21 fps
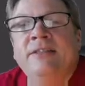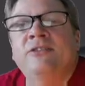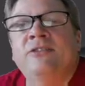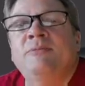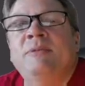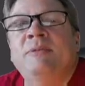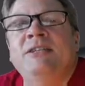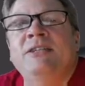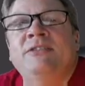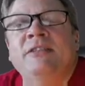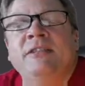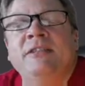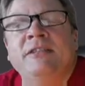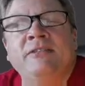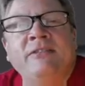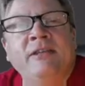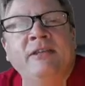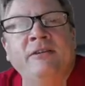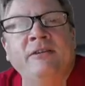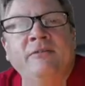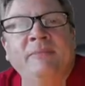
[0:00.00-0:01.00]
means that the
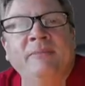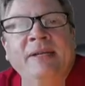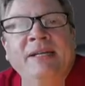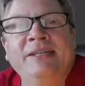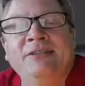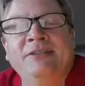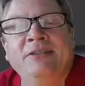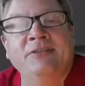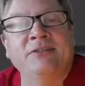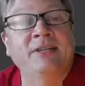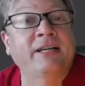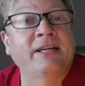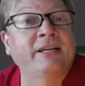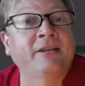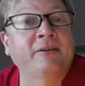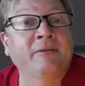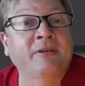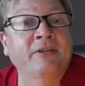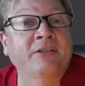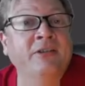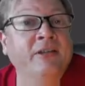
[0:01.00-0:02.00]
center of mass is not going
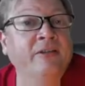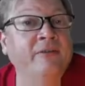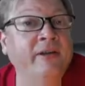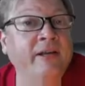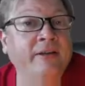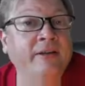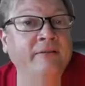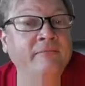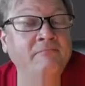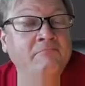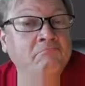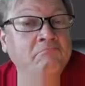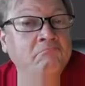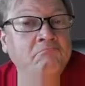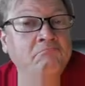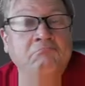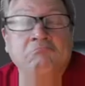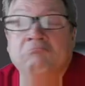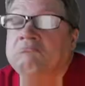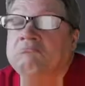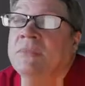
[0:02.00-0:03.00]
to accelerate.
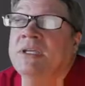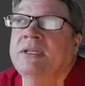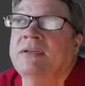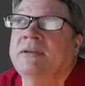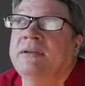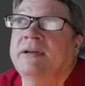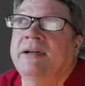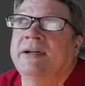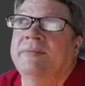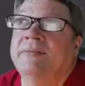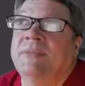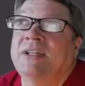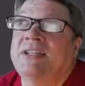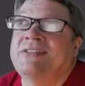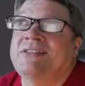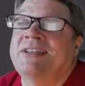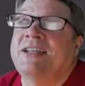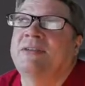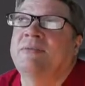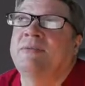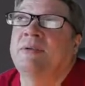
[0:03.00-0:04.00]
Um, that's
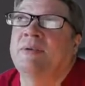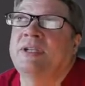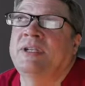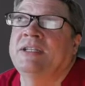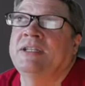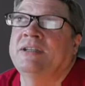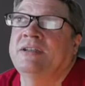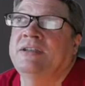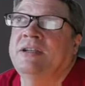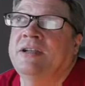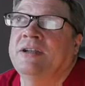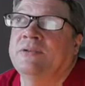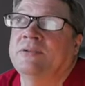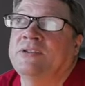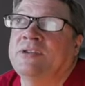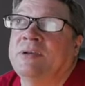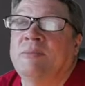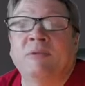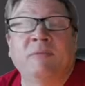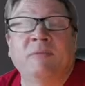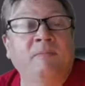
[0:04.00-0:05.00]
kind of what we did. You know,
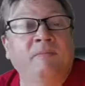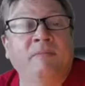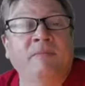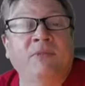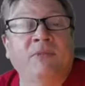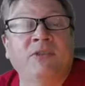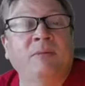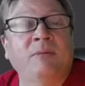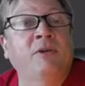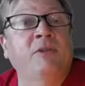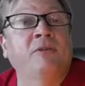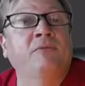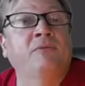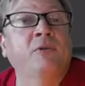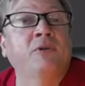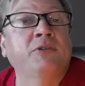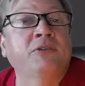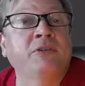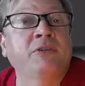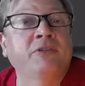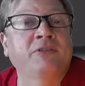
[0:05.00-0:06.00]
some of some all the
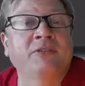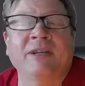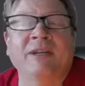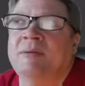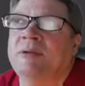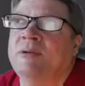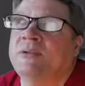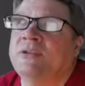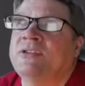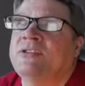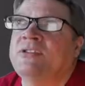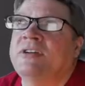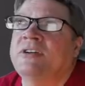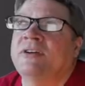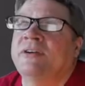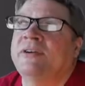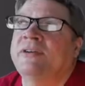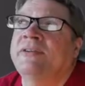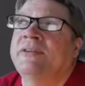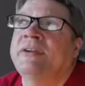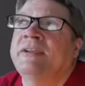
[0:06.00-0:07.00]
forces set them equal to
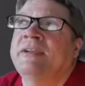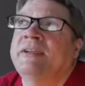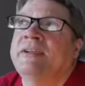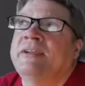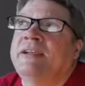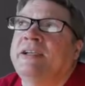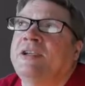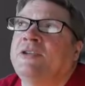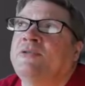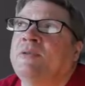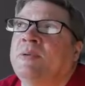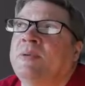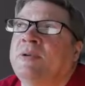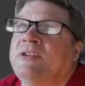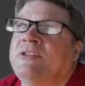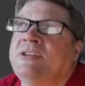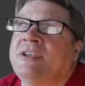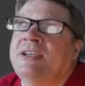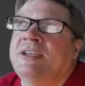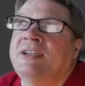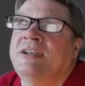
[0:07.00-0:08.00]
zero is what we
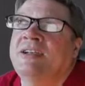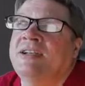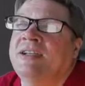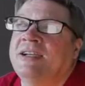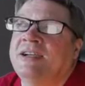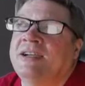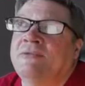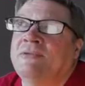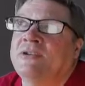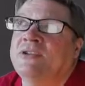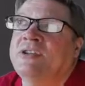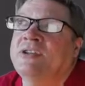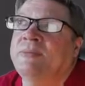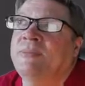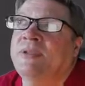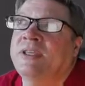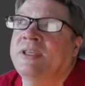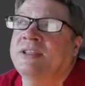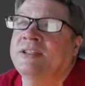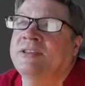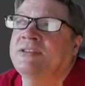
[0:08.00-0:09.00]
said uh, for
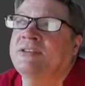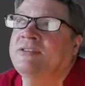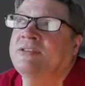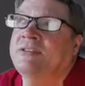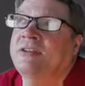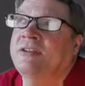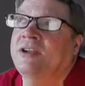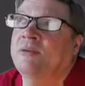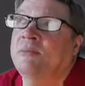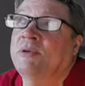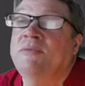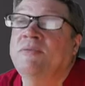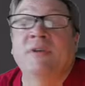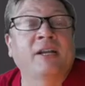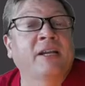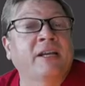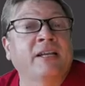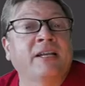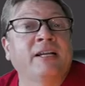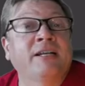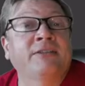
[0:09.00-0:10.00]
something that's, you know, moving at
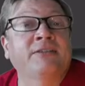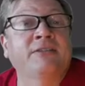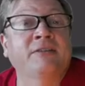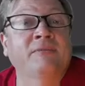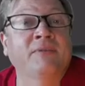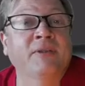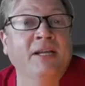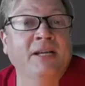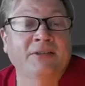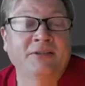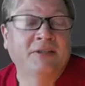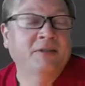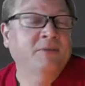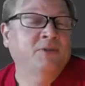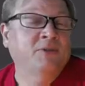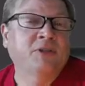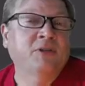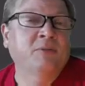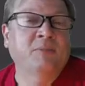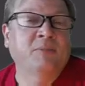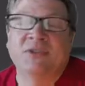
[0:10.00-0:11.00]
a constant velocity,
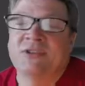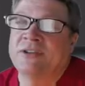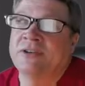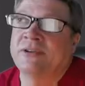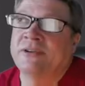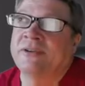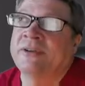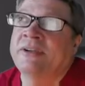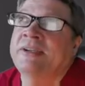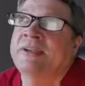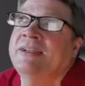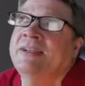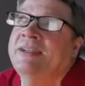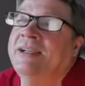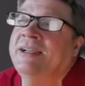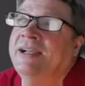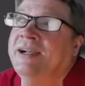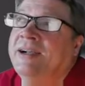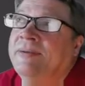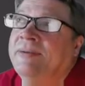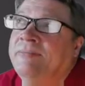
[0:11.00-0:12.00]
which could be zero.
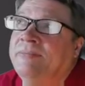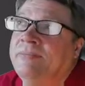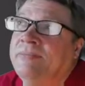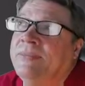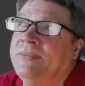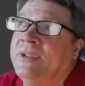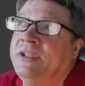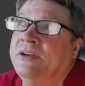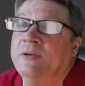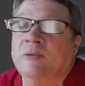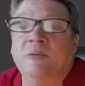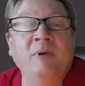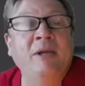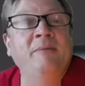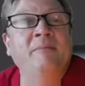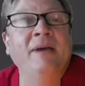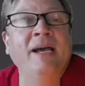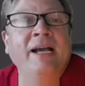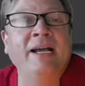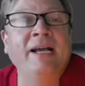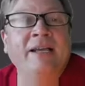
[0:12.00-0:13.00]
Um, you know, way
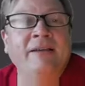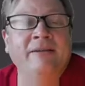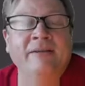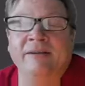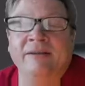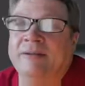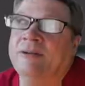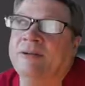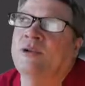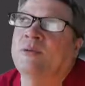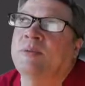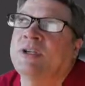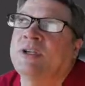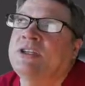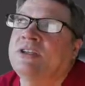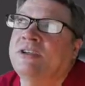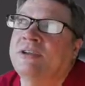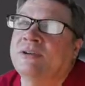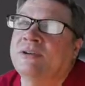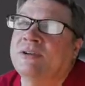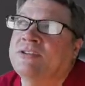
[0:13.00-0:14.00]
back uh, a whole bunch of
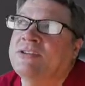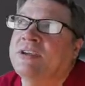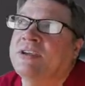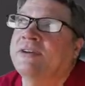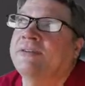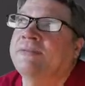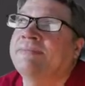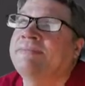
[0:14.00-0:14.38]
units ago.